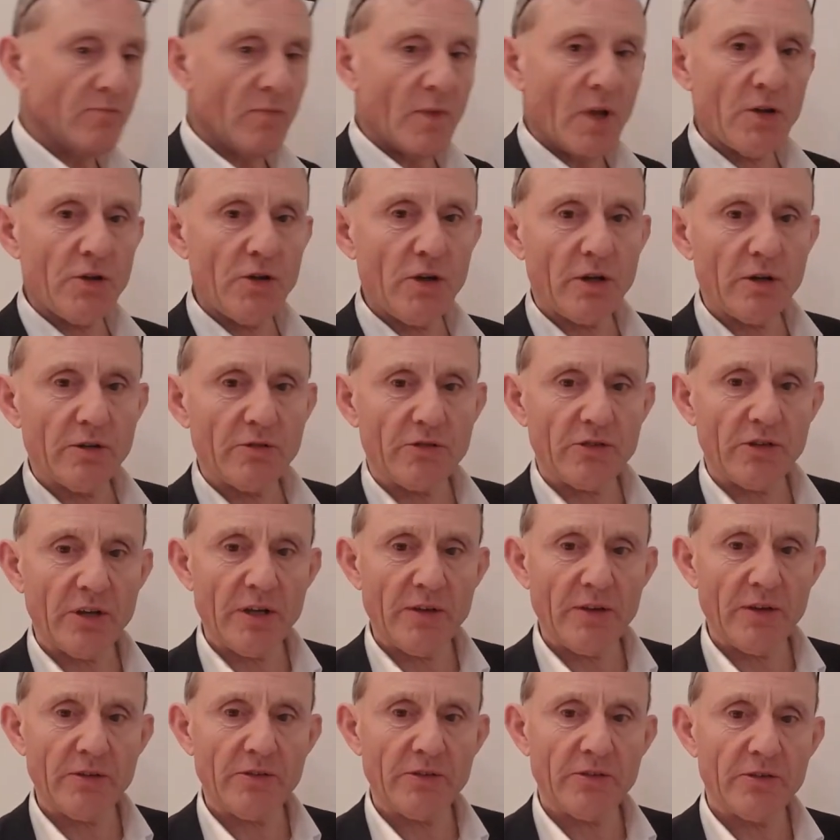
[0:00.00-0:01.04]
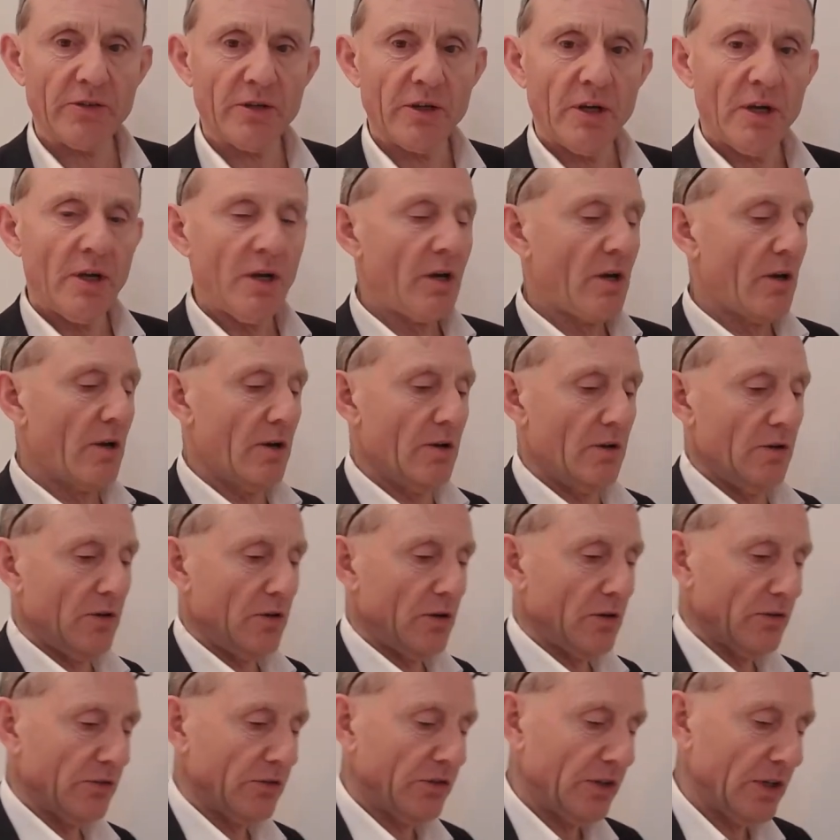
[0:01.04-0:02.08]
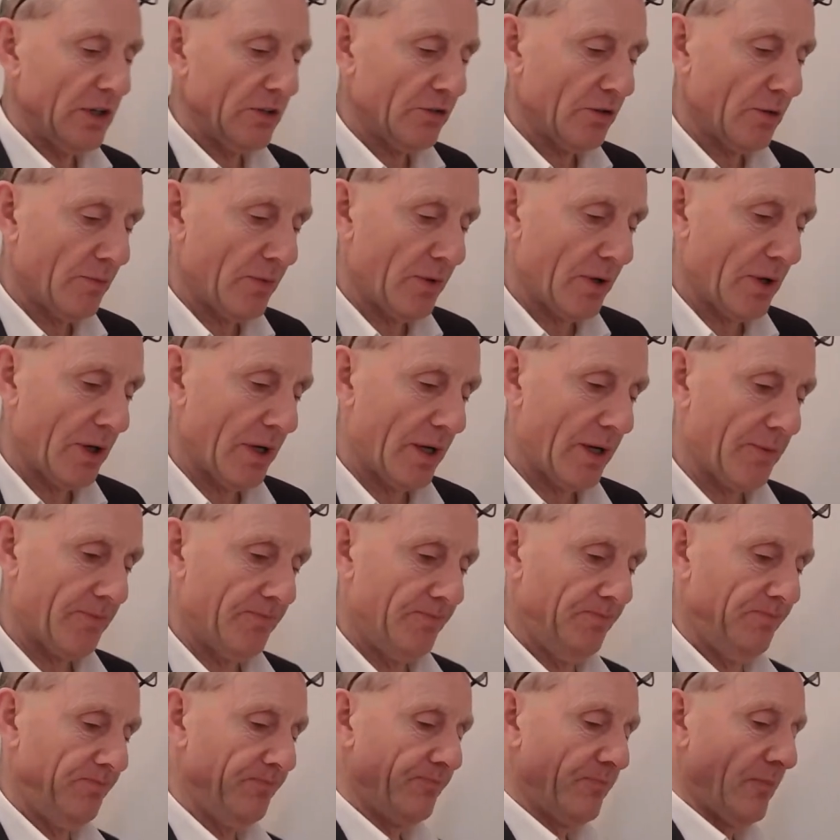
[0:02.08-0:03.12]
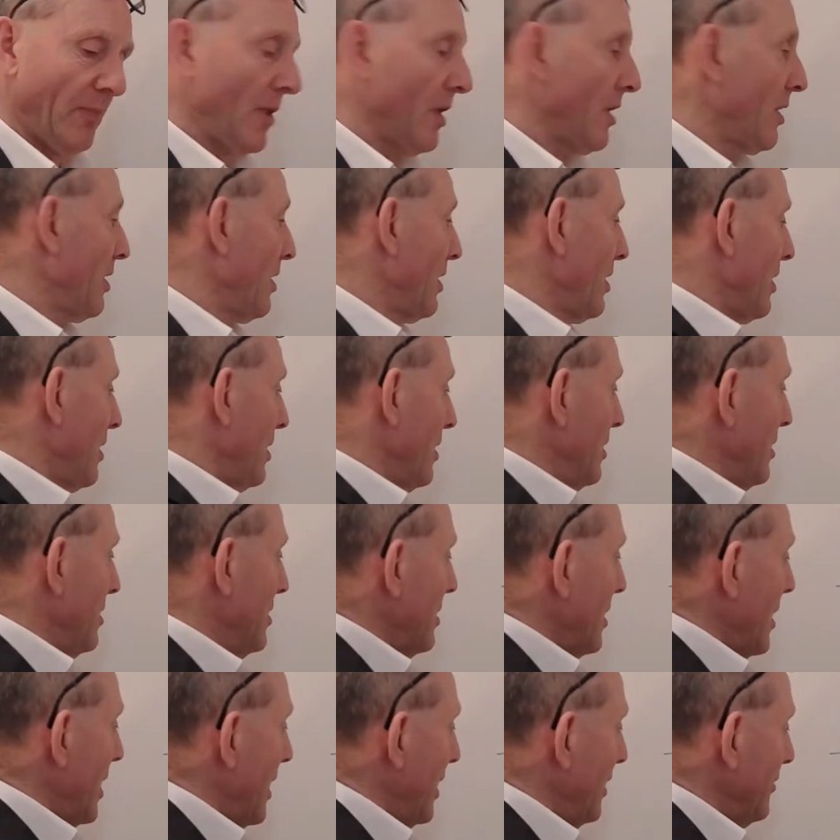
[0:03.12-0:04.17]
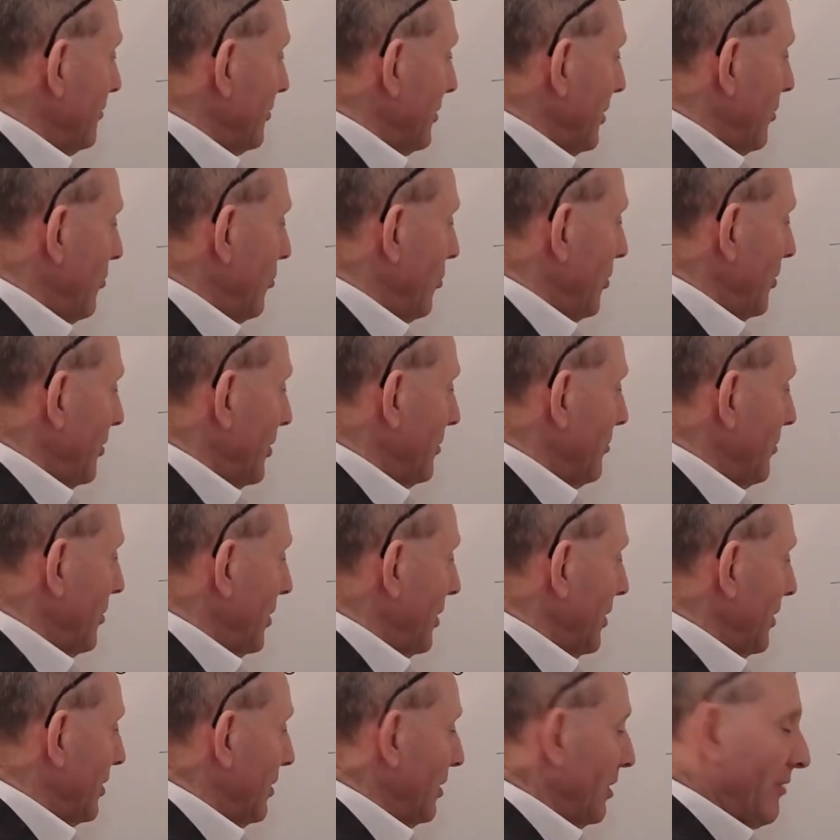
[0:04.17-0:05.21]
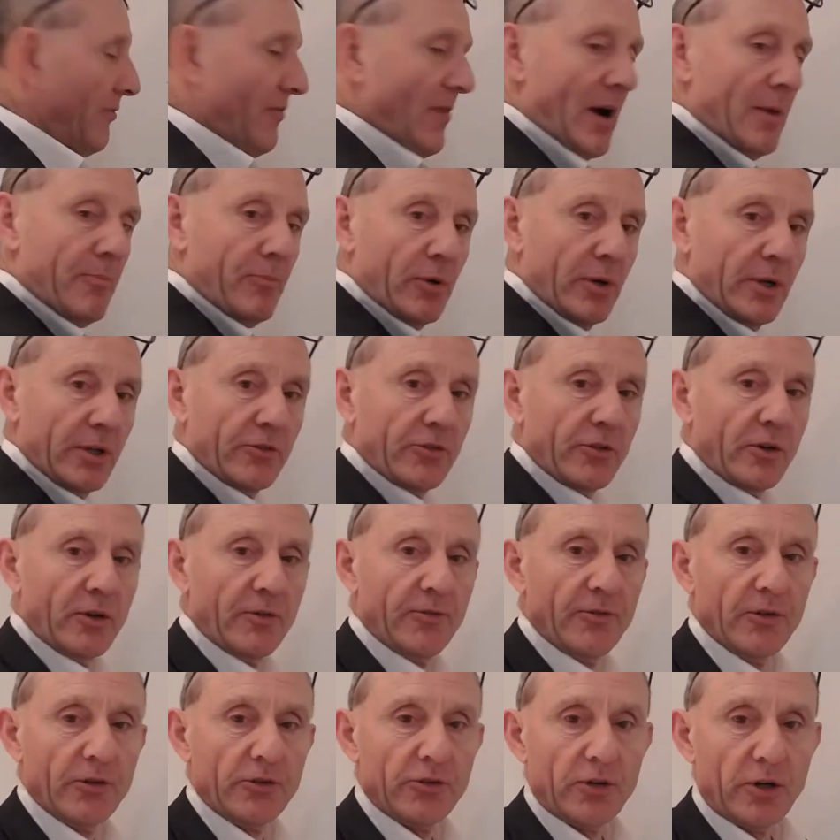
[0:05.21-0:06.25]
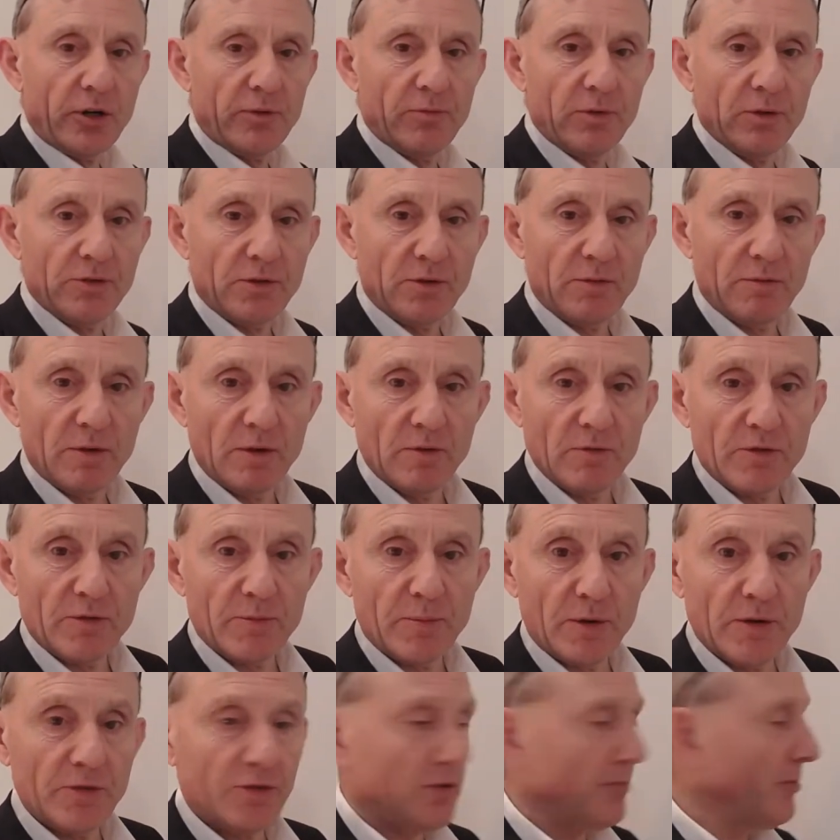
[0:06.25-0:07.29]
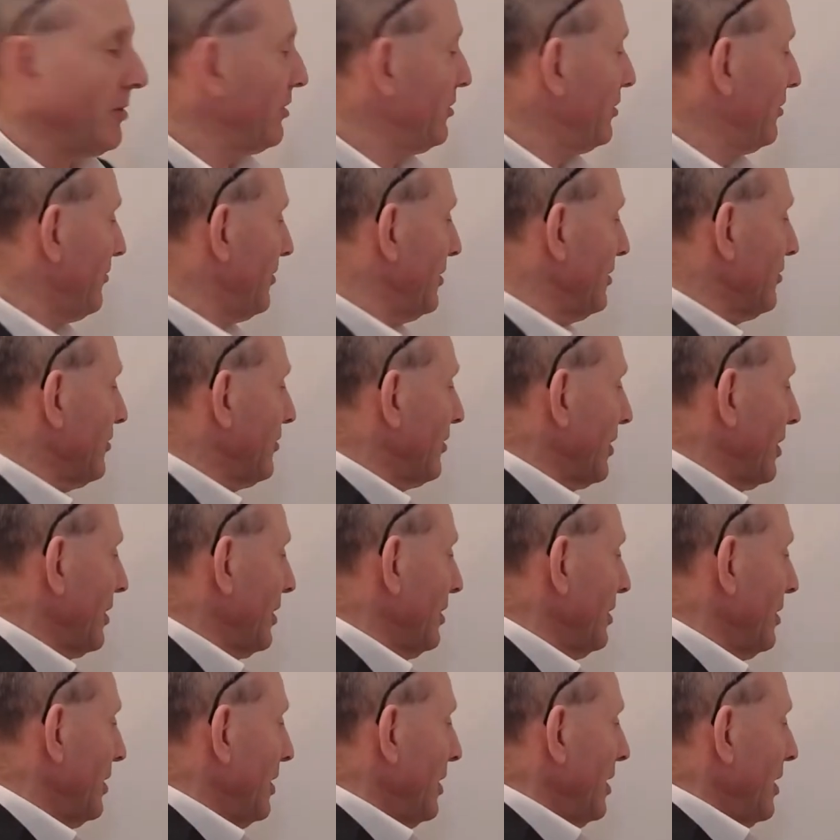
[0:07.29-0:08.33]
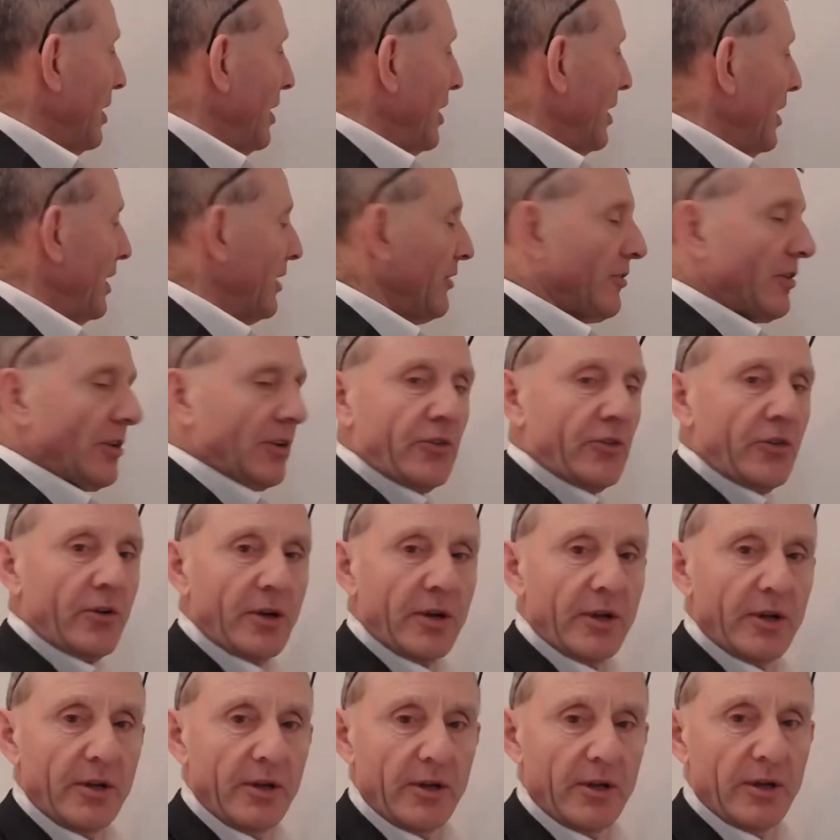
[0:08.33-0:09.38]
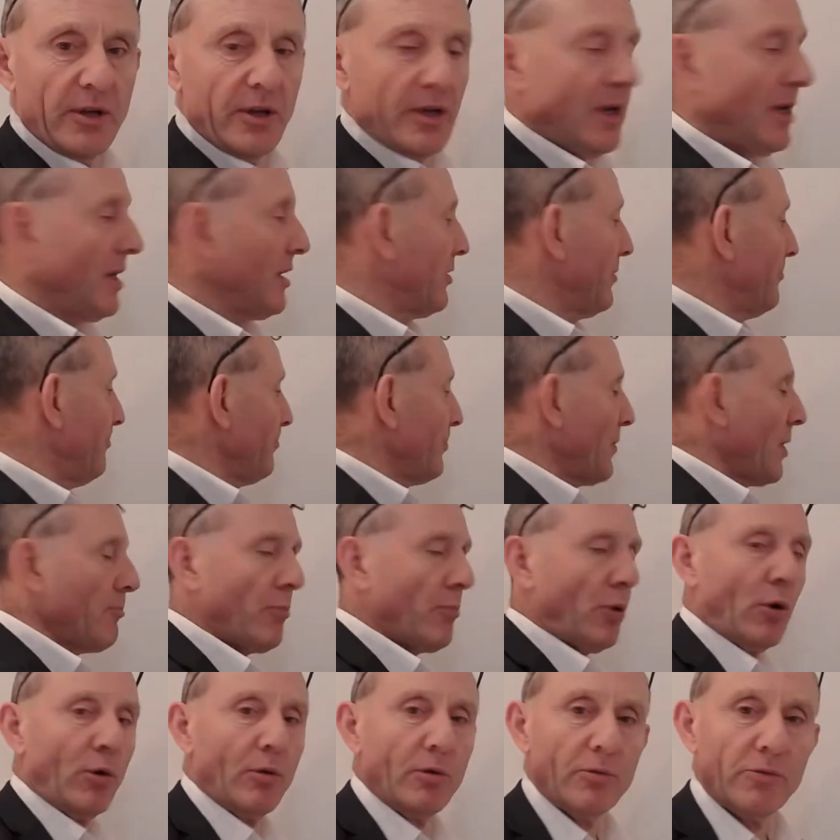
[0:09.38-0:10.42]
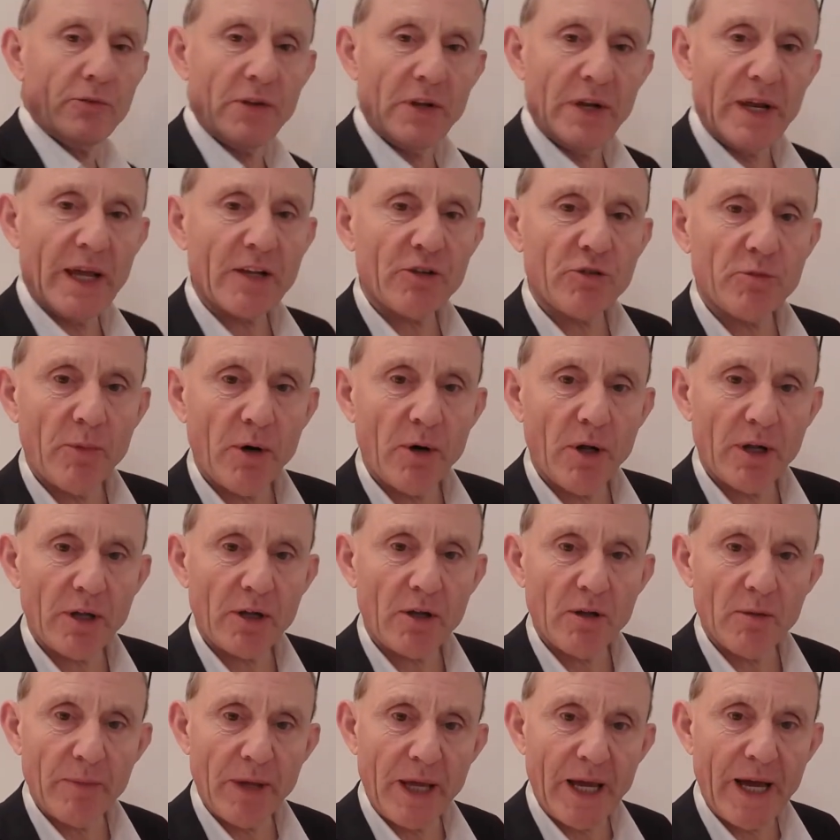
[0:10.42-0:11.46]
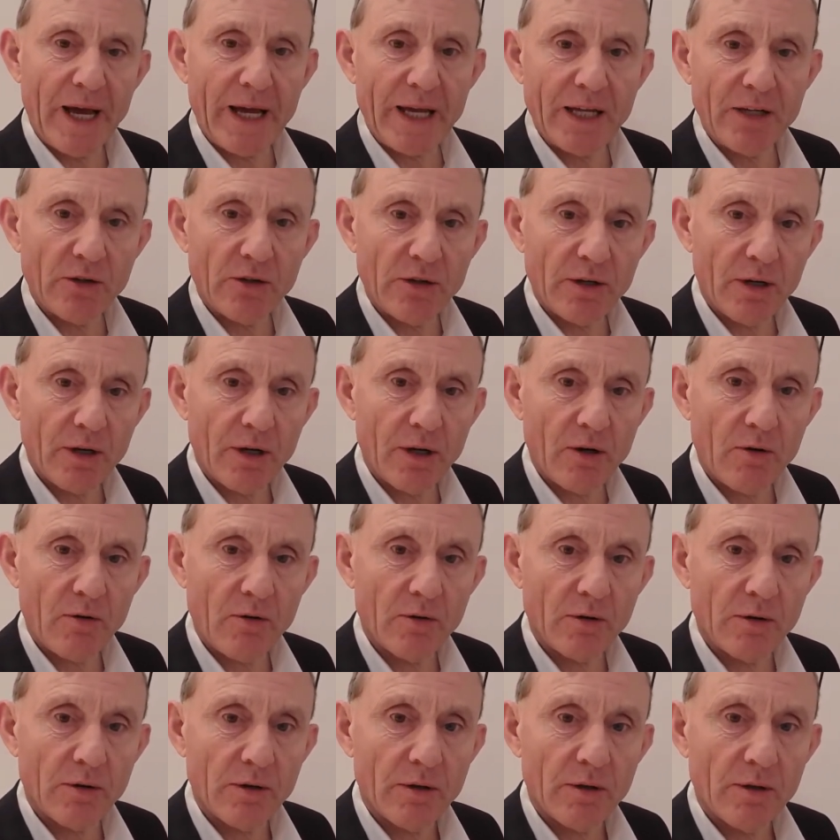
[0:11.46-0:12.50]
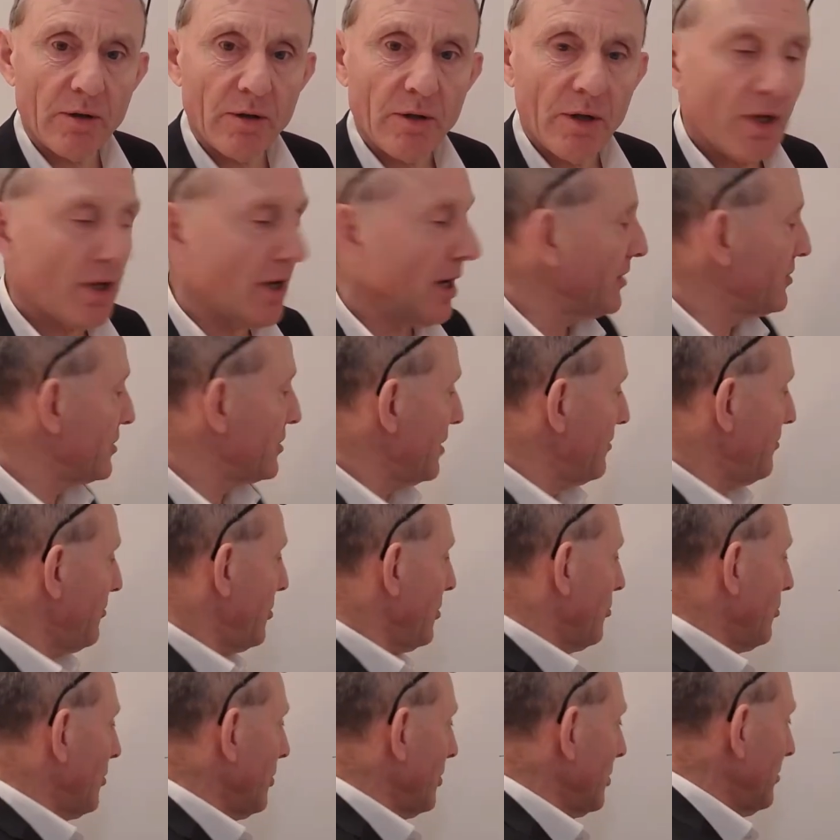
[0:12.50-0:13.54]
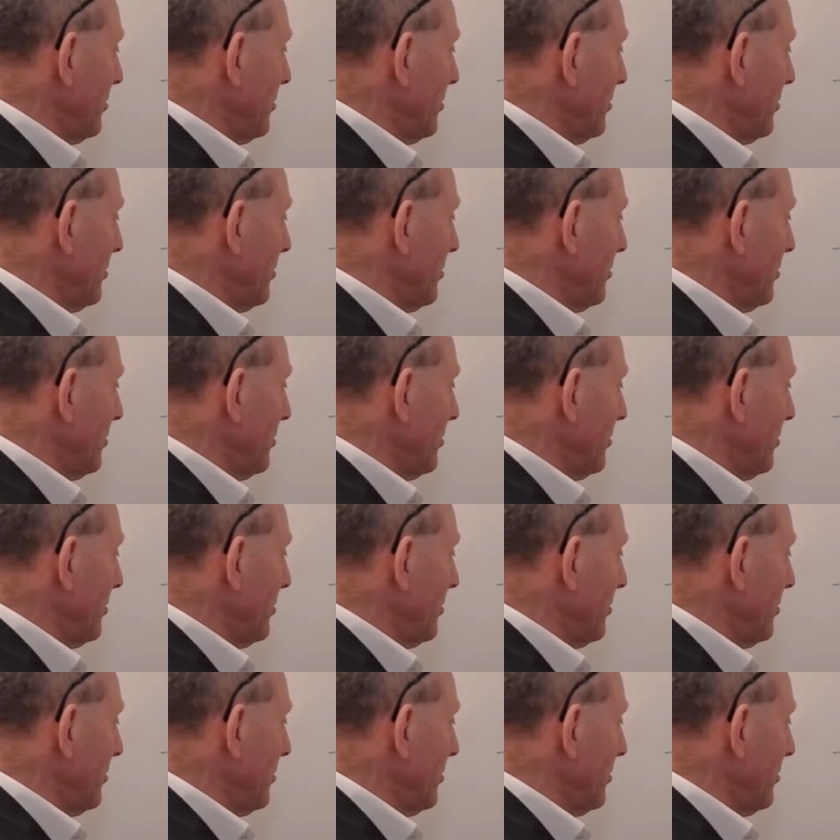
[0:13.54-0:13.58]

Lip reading: You can say this, you can say something like, as a water molecule evaporates off the surface of a spongy mesophyll cell, it pulls the next molecule behind it along, as if the water